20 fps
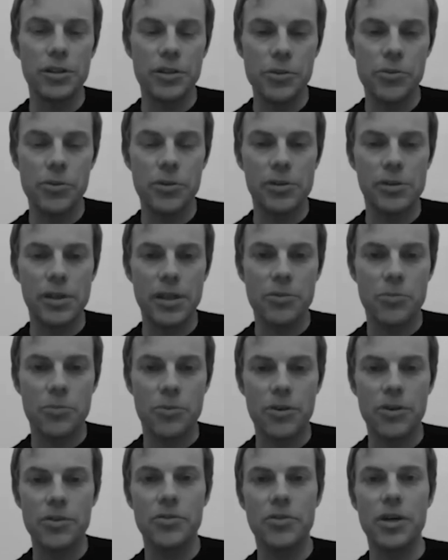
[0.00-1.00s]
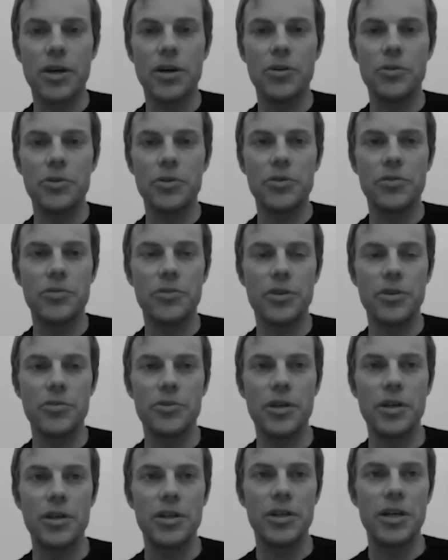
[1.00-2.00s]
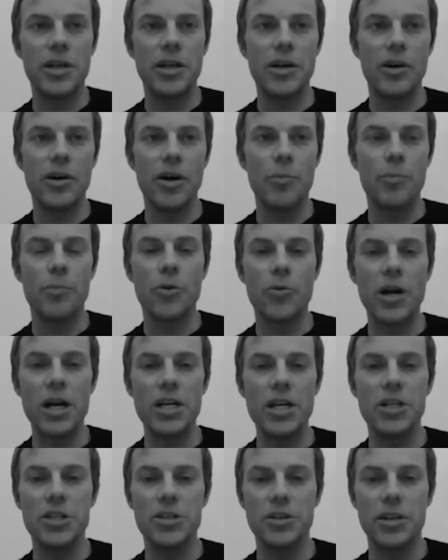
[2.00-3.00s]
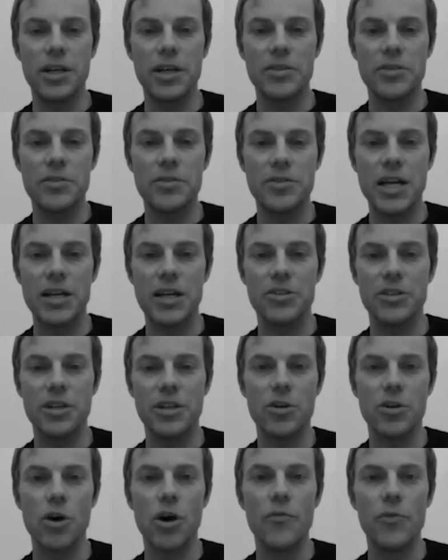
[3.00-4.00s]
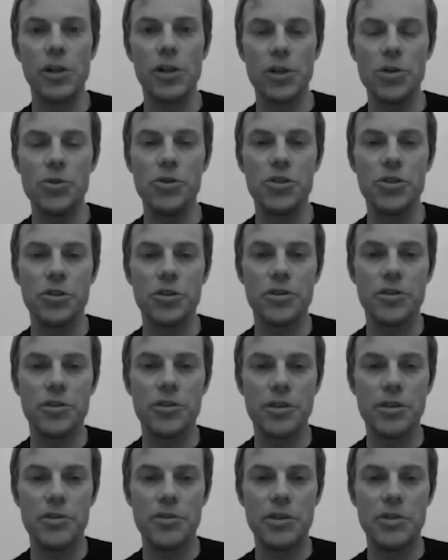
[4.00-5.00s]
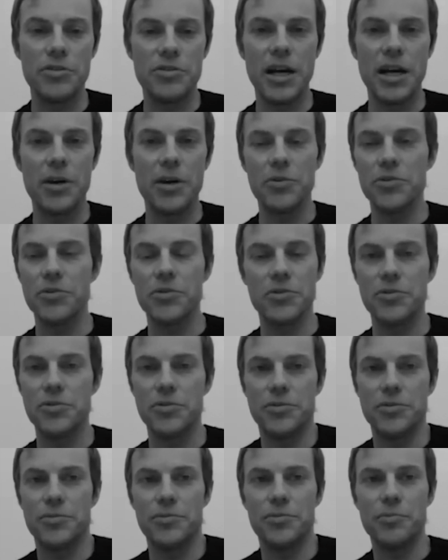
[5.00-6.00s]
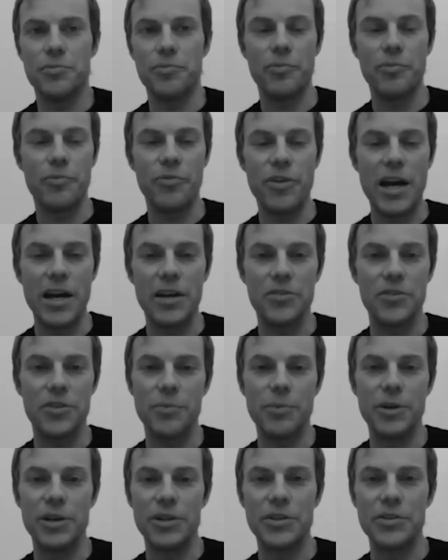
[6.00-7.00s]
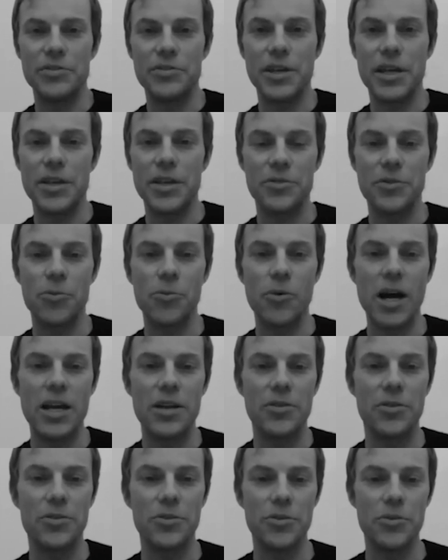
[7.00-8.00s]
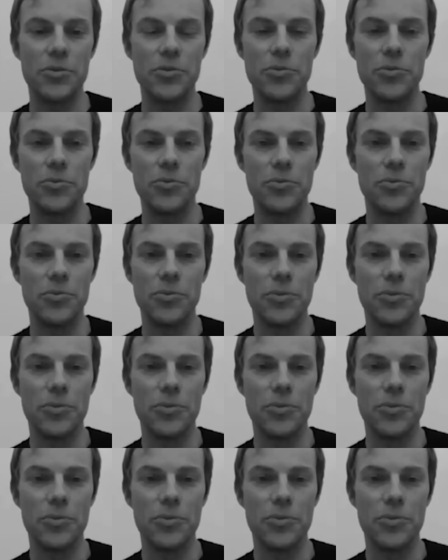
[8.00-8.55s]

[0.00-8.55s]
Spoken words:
neural networks. So the operation that is actually a convolution. It sounds fancy, but it's just a way to